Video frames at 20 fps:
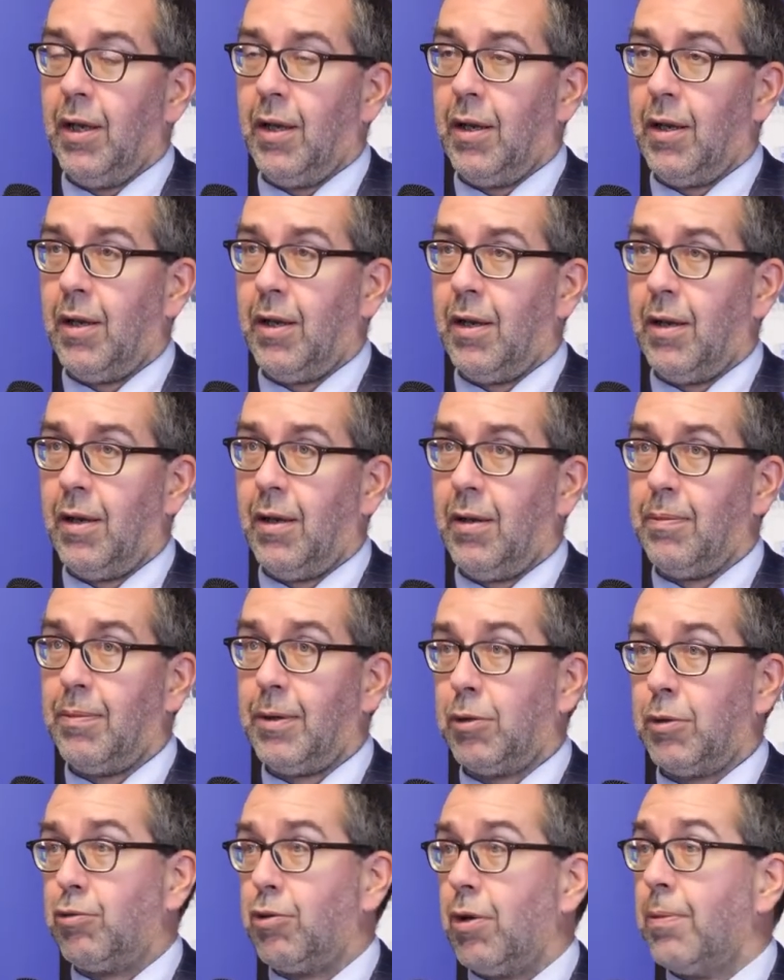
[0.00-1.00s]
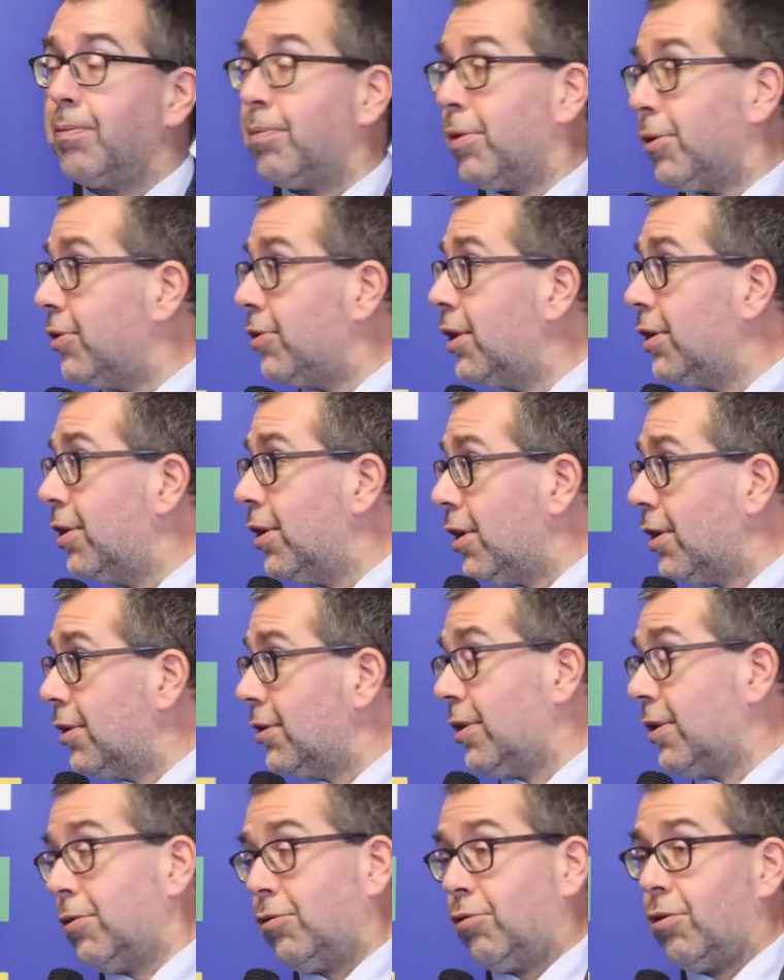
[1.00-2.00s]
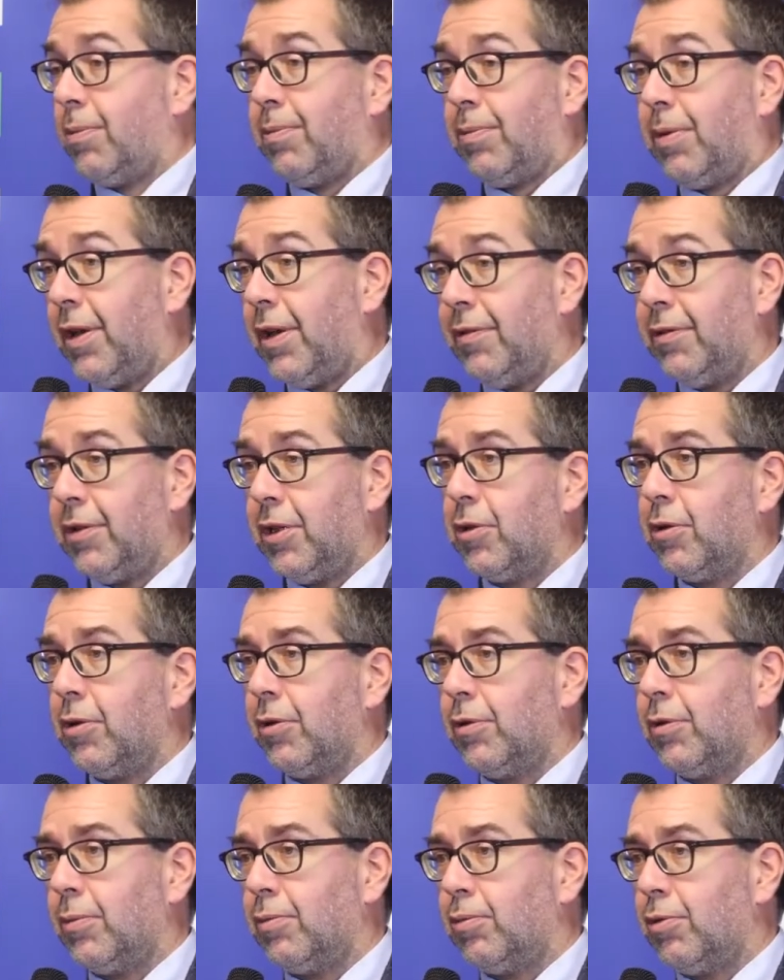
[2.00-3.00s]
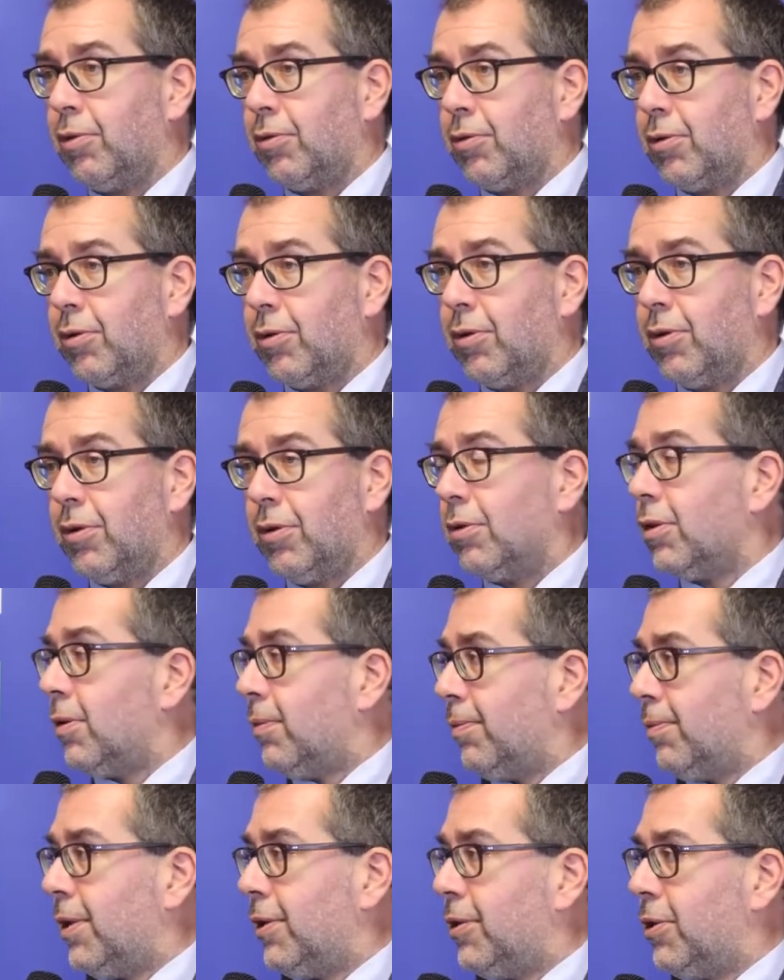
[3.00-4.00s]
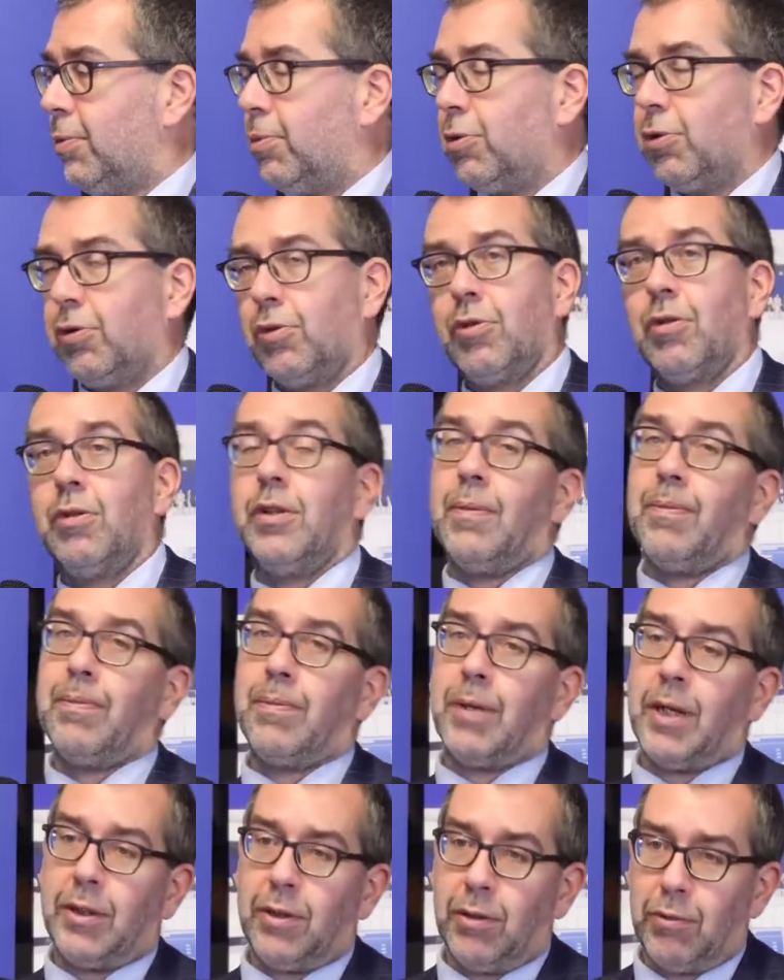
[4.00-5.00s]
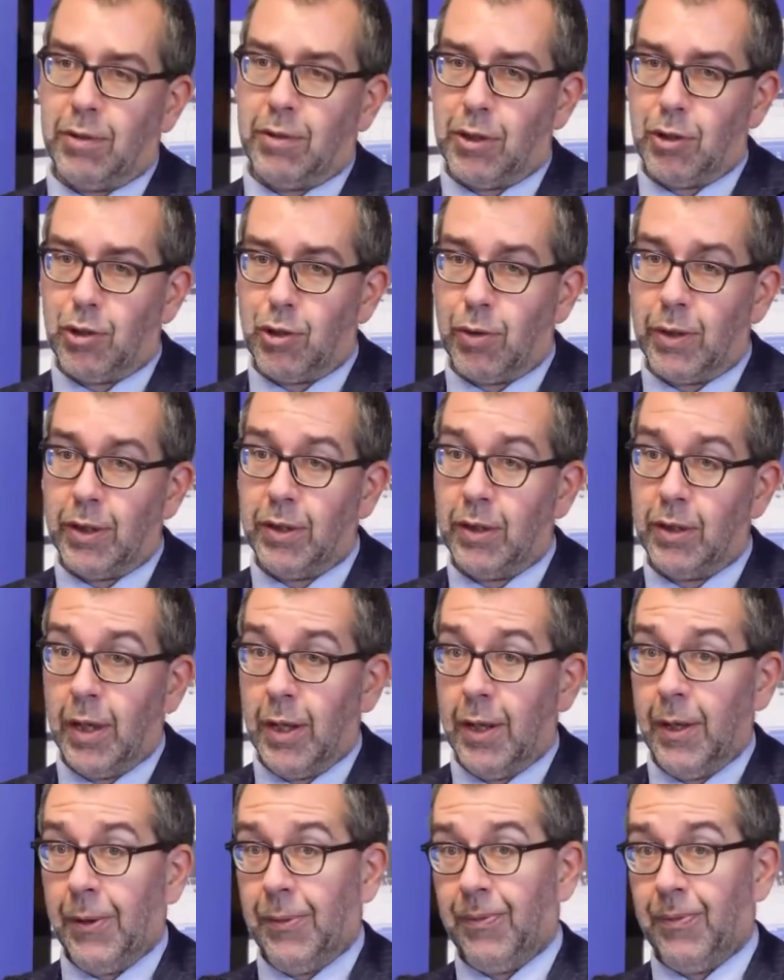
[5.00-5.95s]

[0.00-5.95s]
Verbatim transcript: Uh, but Trump did a lot. Uh, Trump left the Kyoto Protocol or the Paris Protocol, then Biden rejoined.